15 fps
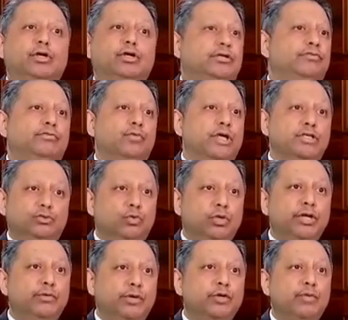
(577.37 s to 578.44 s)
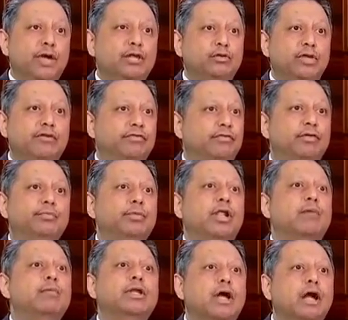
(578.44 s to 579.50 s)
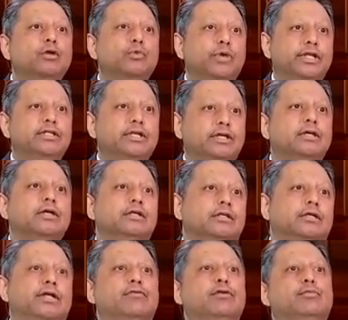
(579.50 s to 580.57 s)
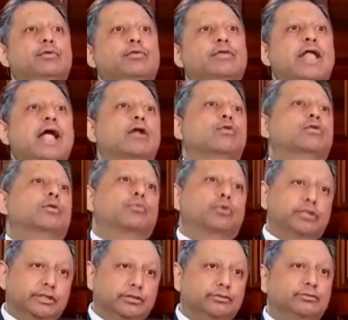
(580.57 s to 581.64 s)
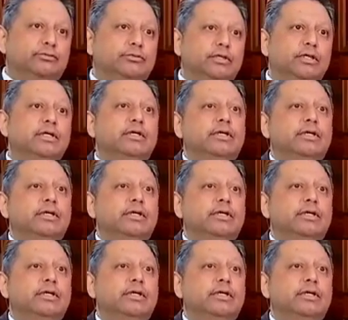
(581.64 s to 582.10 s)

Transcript: Because if there's no equity value left, even Piramal can't do anything. The developer will hand over the project to you.